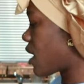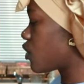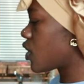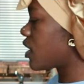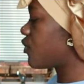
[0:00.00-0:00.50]
I
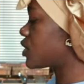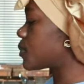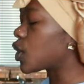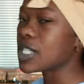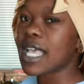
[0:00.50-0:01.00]
don't know if it's
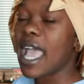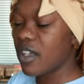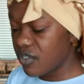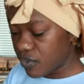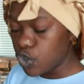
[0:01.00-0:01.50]
because I
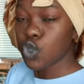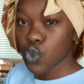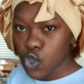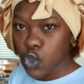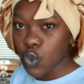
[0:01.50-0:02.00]
have
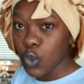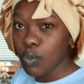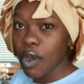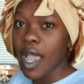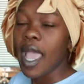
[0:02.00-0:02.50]

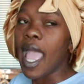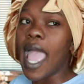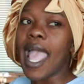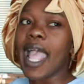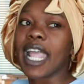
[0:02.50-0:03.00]
YouTube
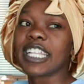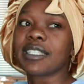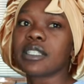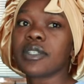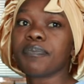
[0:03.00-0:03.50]

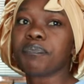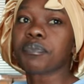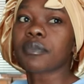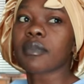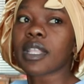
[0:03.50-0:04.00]
and
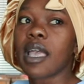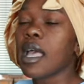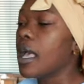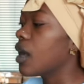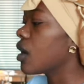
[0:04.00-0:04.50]

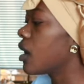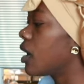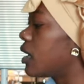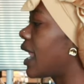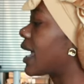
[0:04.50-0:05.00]

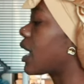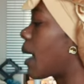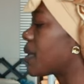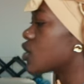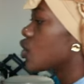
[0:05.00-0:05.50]
like
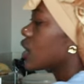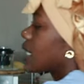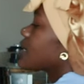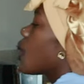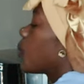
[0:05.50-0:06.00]
I'm a
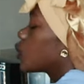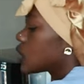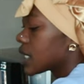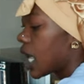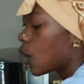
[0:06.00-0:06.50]
store, so I'll
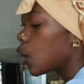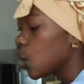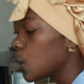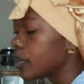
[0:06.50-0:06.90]
post it like cool